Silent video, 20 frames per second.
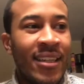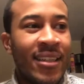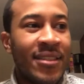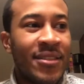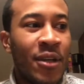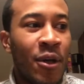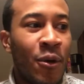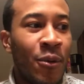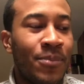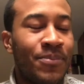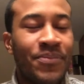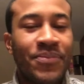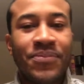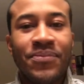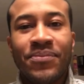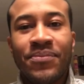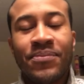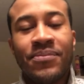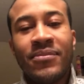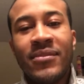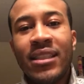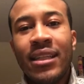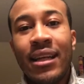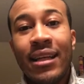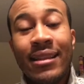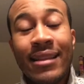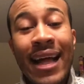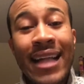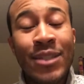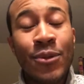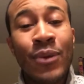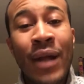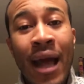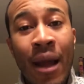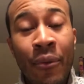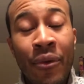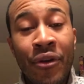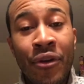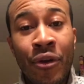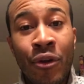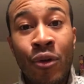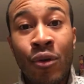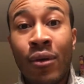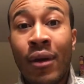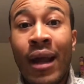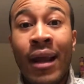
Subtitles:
So that's what I would do.